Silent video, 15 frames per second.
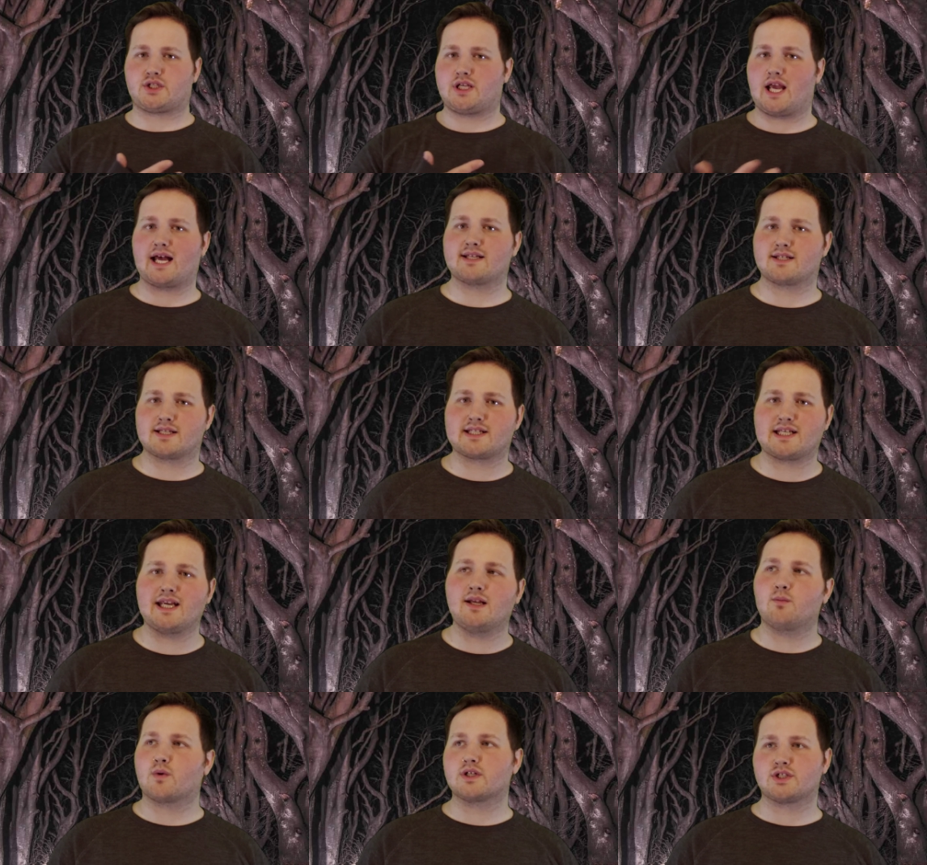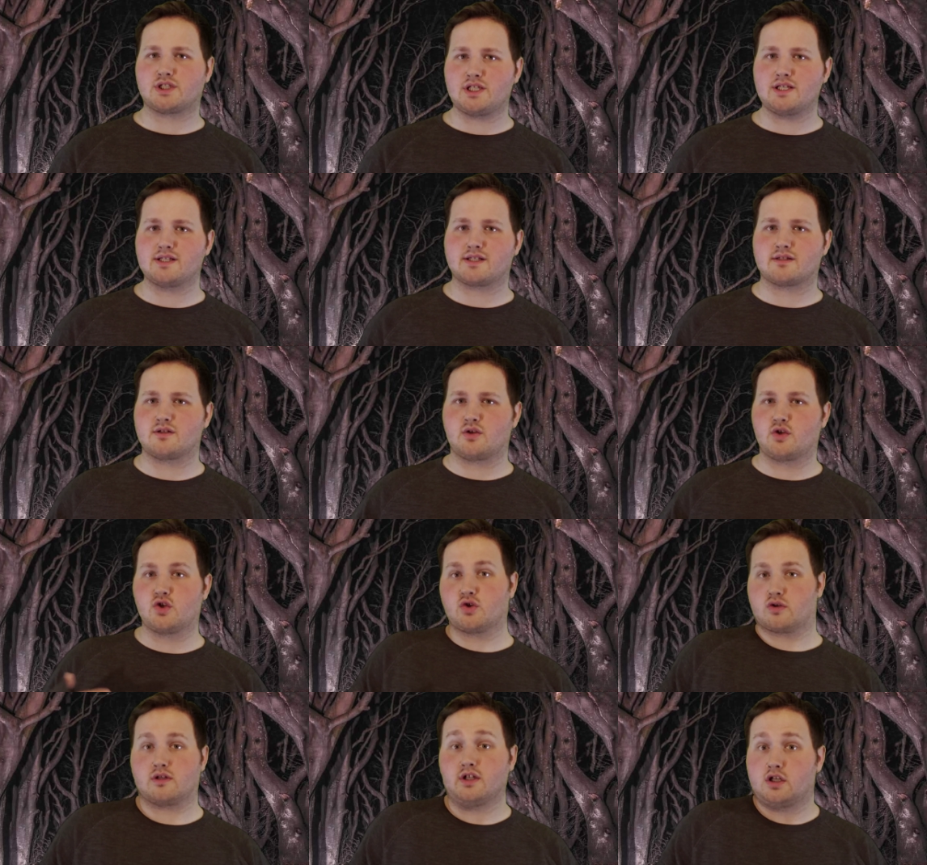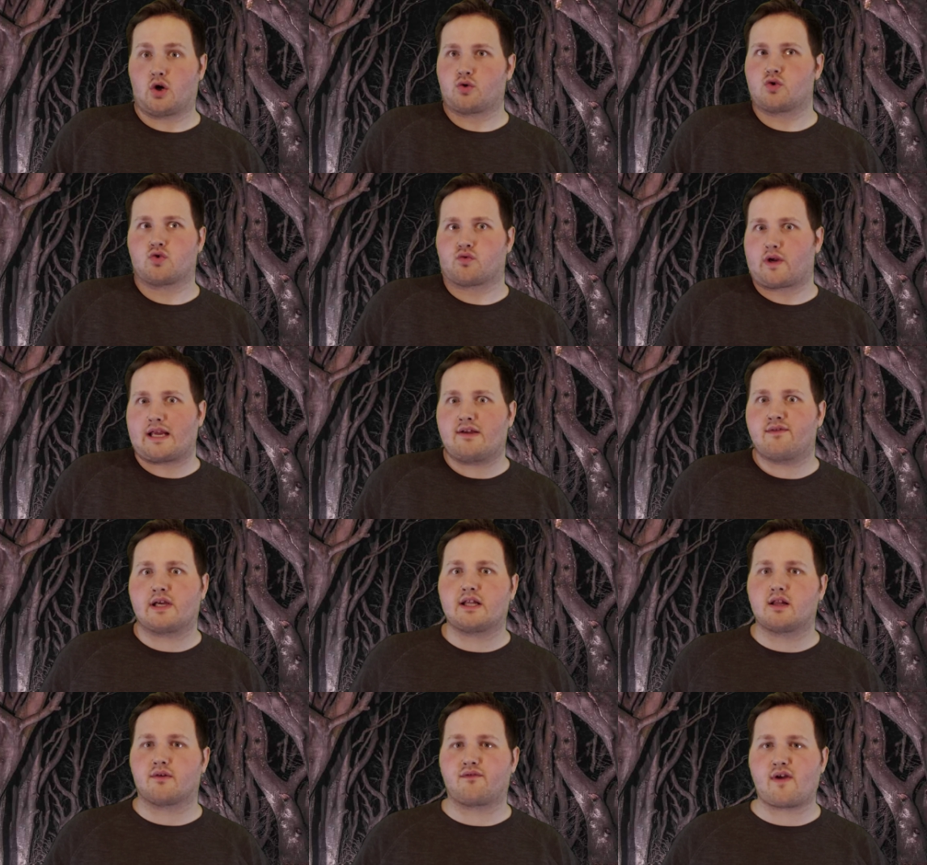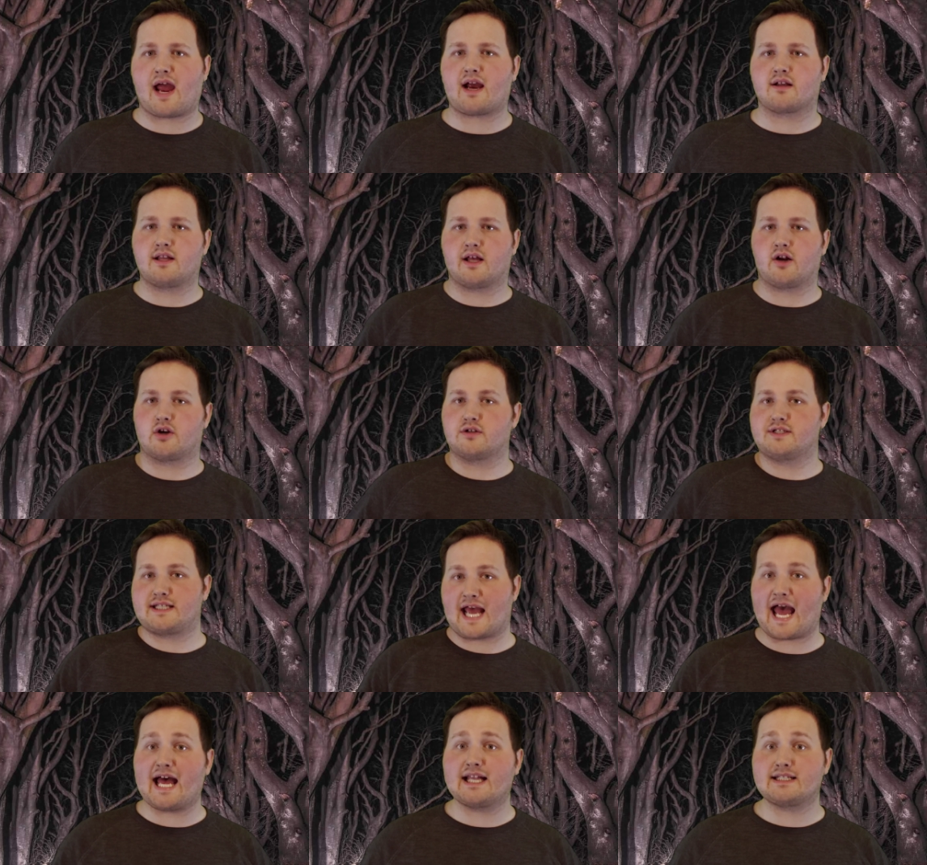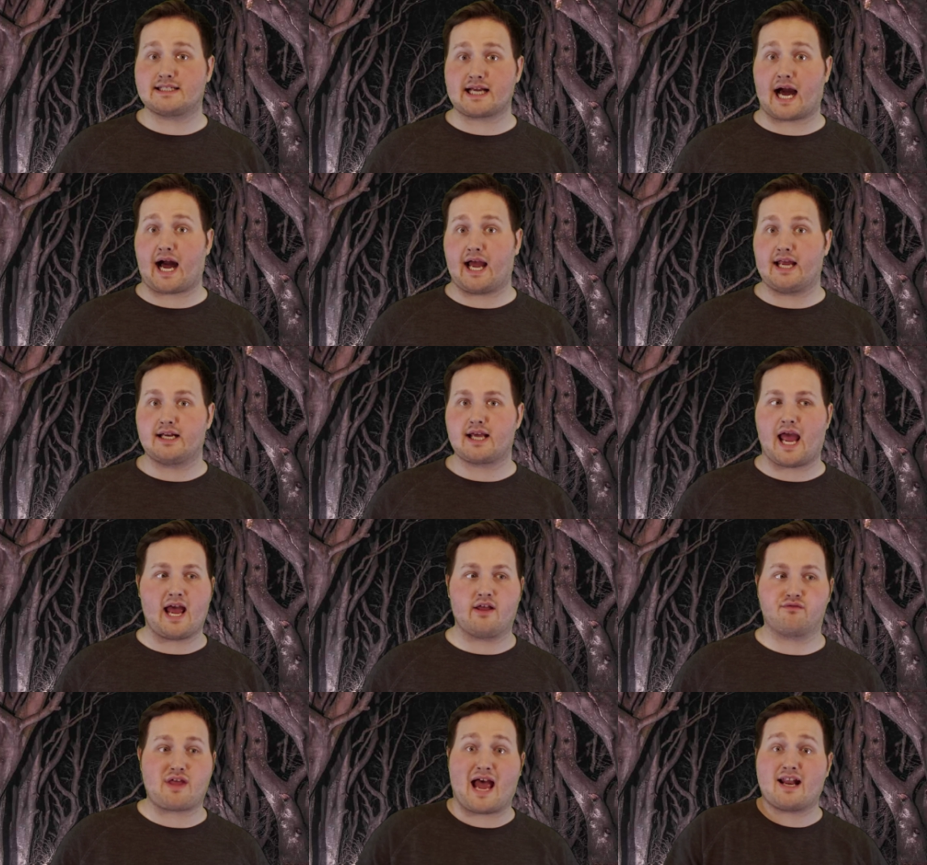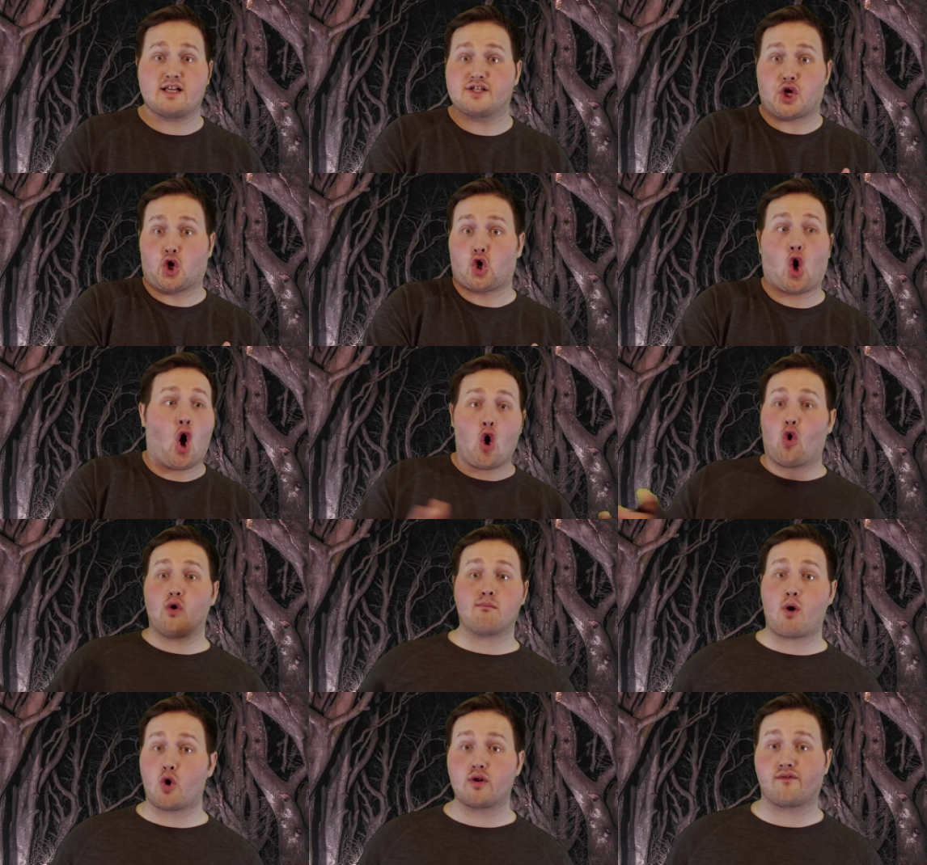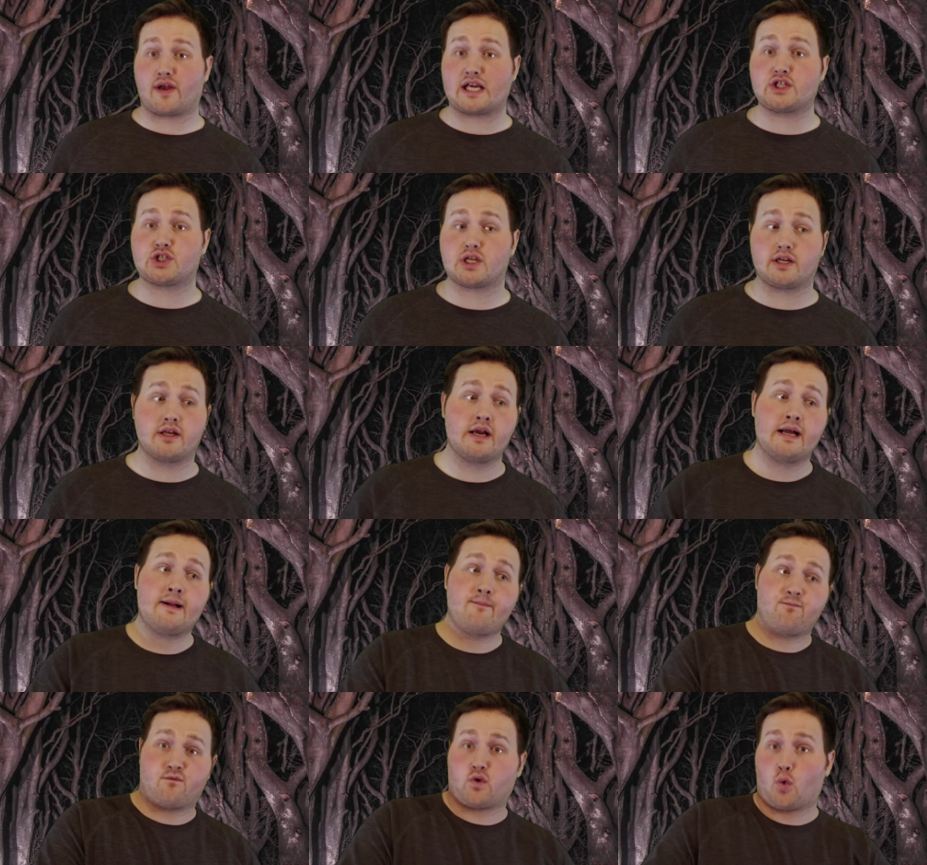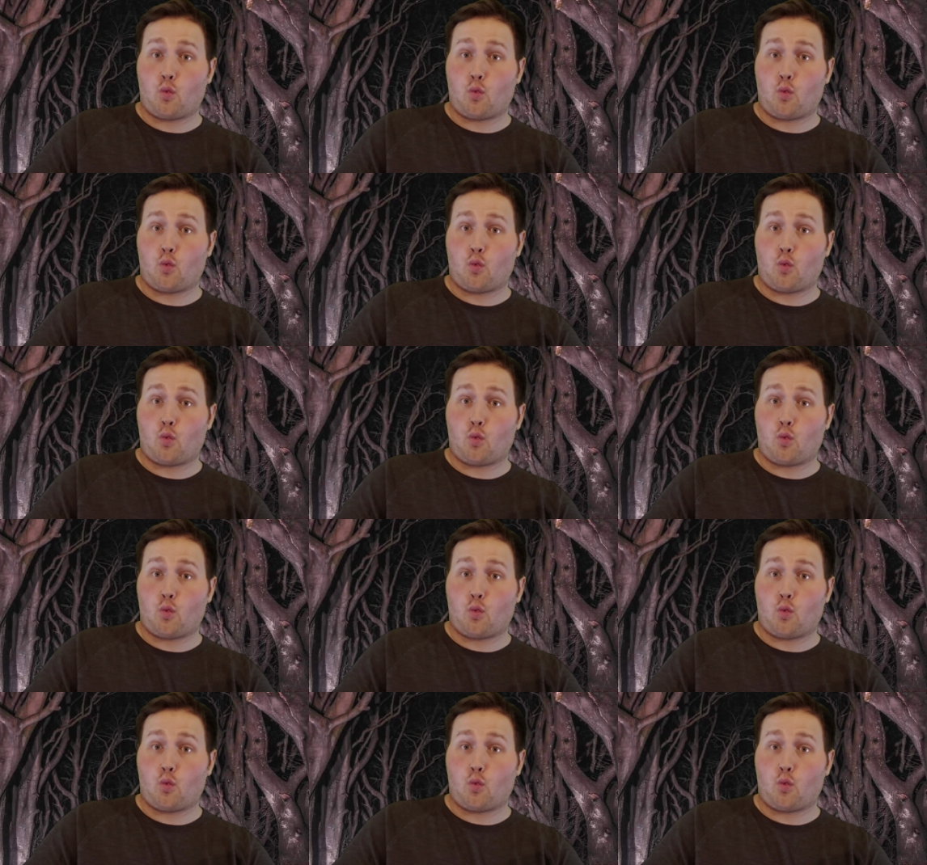But she has a scene where she's, you know, grieving the fact that her dad died, and that is her whole motivation